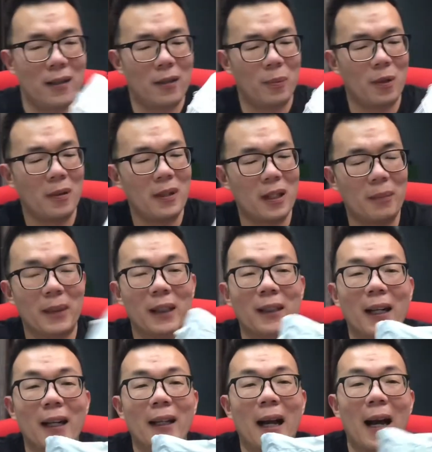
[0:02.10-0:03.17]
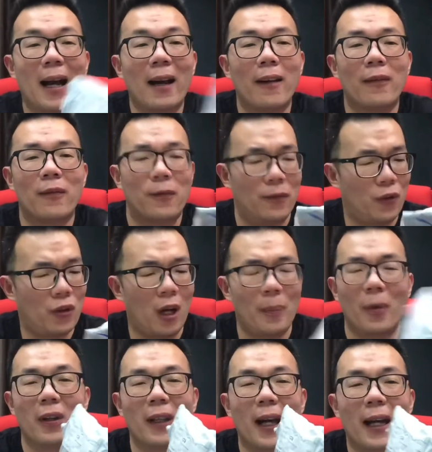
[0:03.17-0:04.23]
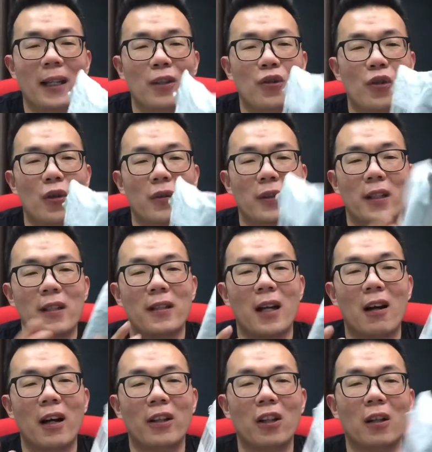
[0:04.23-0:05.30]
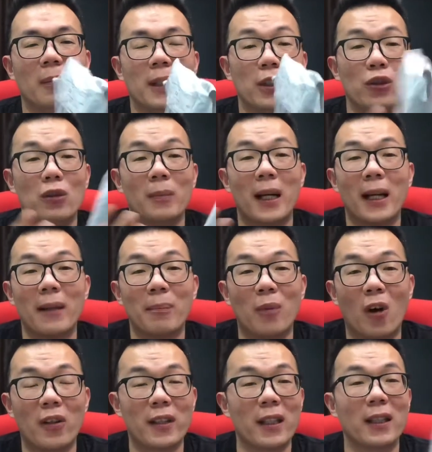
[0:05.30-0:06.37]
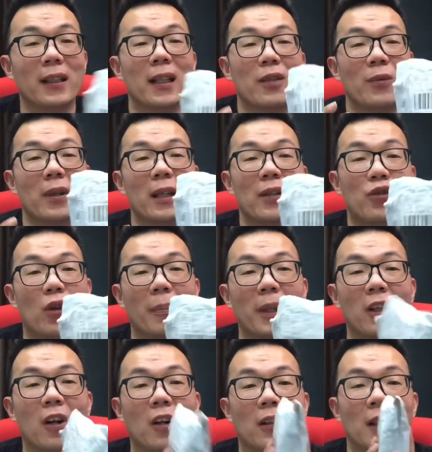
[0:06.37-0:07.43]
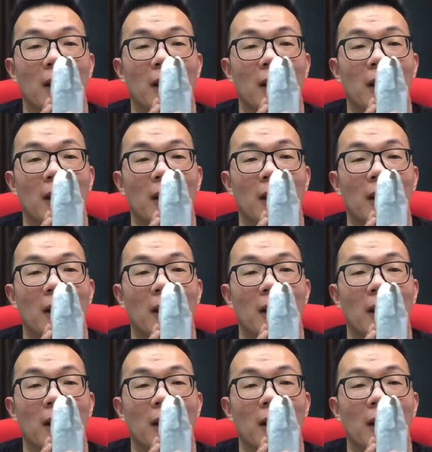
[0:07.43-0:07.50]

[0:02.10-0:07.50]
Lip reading: probably something that I've shopped online. So this is how I normally do my unboxing as well as shopping haul.